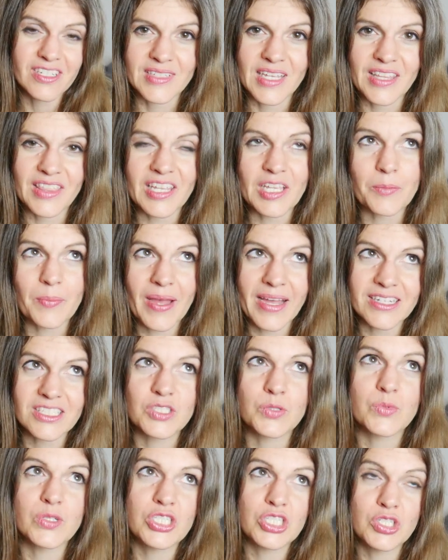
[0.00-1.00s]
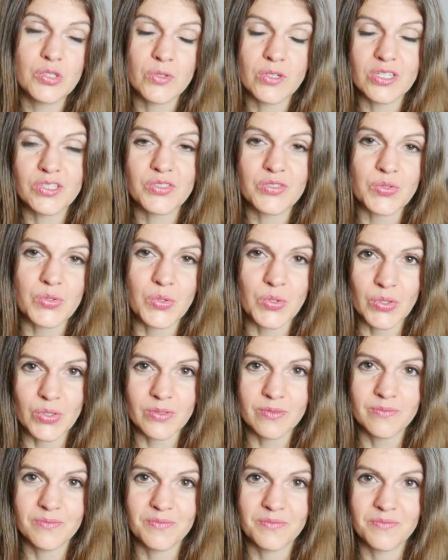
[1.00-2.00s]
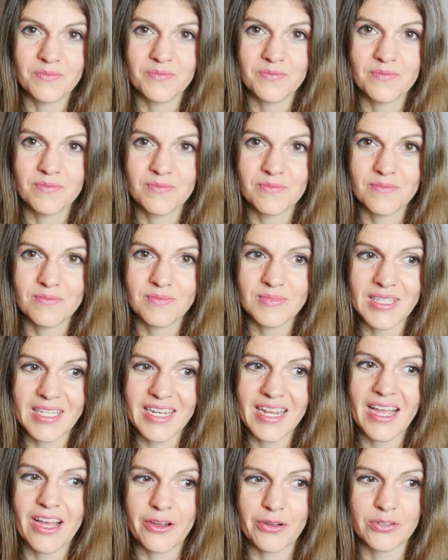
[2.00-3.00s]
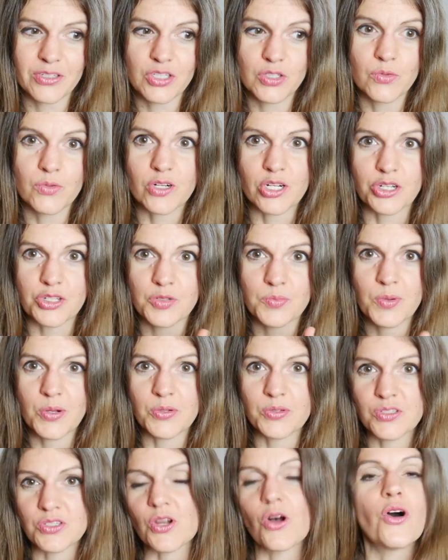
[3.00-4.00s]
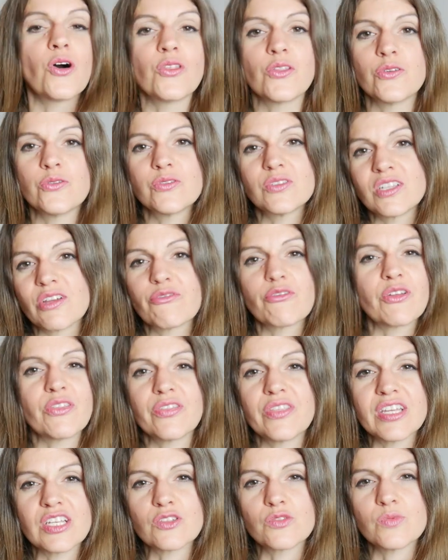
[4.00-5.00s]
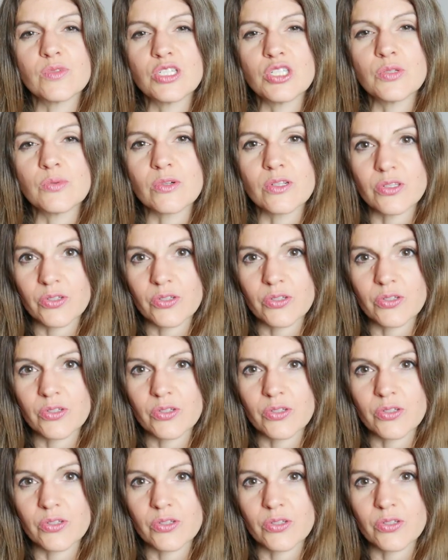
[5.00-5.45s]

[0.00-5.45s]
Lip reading: And think back to when you were in school and how you were exposed to all those different things when you were